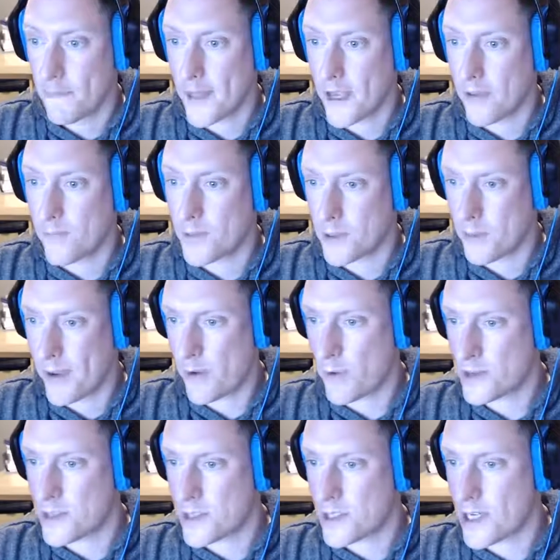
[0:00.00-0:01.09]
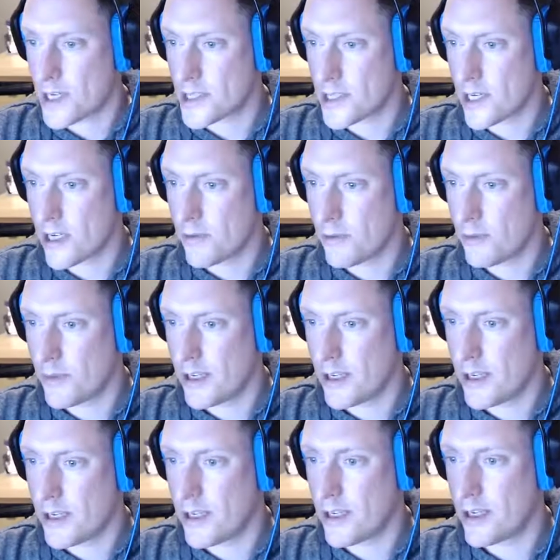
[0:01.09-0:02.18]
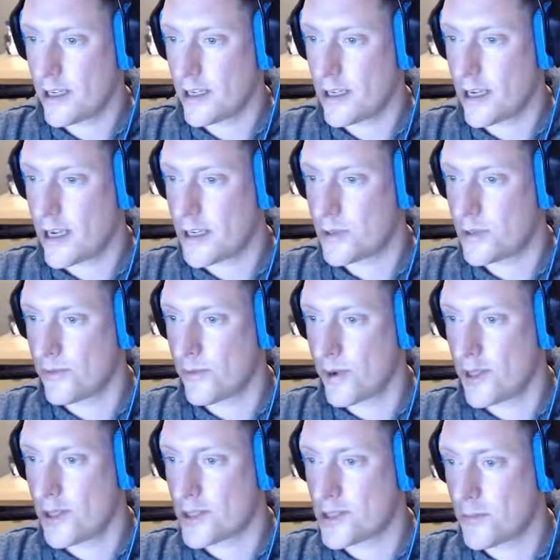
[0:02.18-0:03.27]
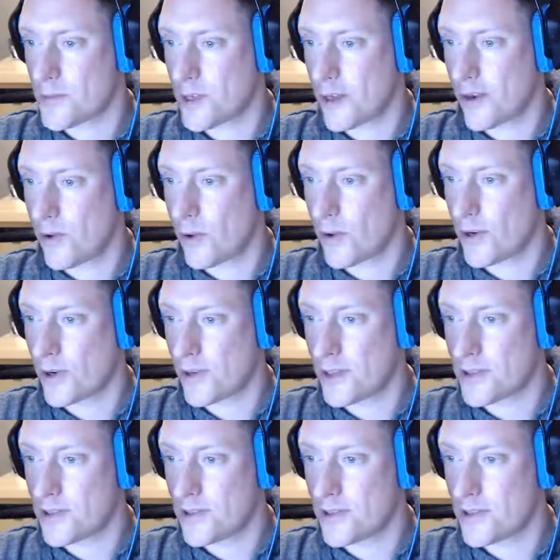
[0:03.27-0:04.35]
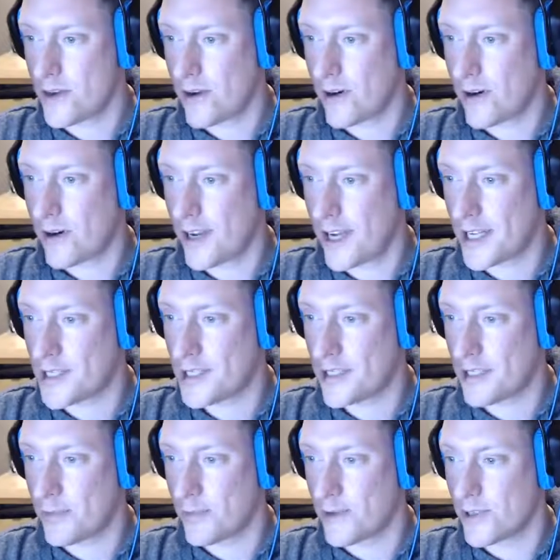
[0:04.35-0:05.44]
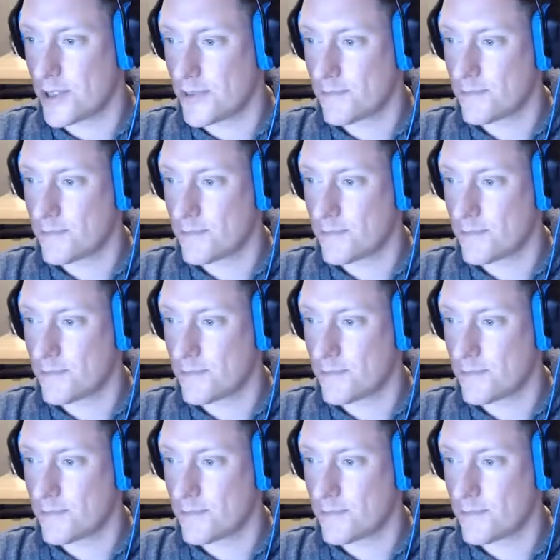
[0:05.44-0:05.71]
If she could make one suggestion, it would be to avoid the assumption that all your listeners are anti-liberal.